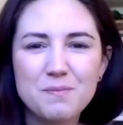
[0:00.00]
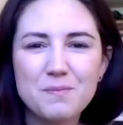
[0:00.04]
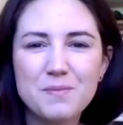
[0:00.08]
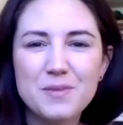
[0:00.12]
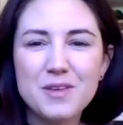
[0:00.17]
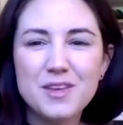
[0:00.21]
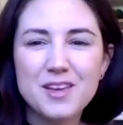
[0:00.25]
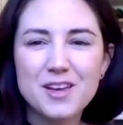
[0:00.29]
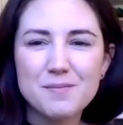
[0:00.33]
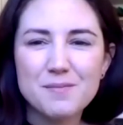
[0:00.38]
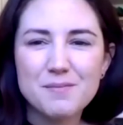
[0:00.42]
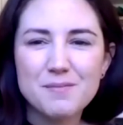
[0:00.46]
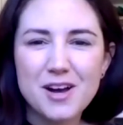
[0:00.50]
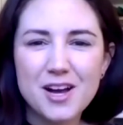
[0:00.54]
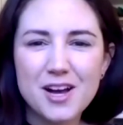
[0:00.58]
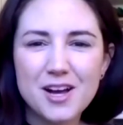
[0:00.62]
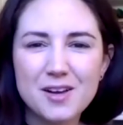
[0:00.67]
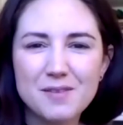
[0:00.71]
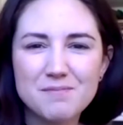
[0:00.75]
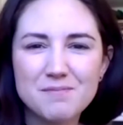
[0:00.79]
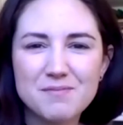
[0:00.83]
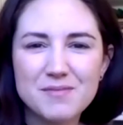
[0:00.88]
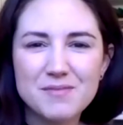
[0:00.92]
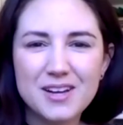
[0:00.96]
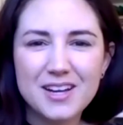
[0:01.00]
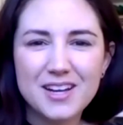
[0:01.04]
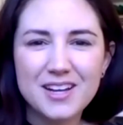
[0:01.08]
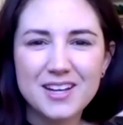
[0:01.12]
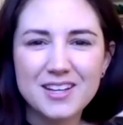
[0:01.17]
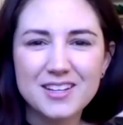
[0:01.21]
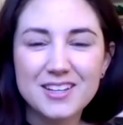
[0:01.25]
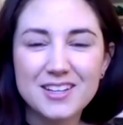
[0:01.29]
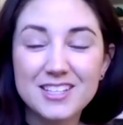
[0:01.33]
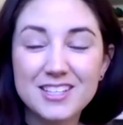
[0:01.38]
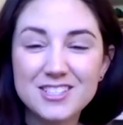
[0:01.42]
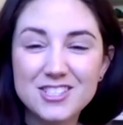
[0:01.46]
being a mom
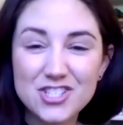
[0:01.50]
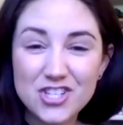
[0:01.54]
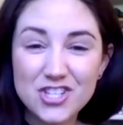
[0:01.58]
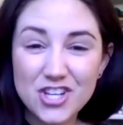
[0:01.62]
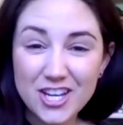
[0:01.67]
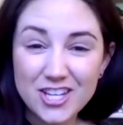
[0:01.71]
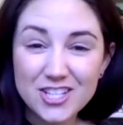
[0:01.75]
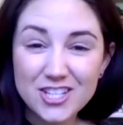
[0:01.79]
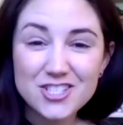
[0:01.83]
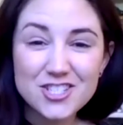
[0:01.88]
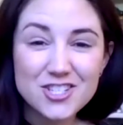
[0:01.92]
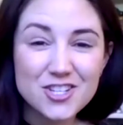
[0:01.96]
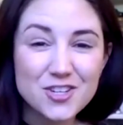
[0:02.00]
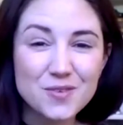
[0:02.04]
has changed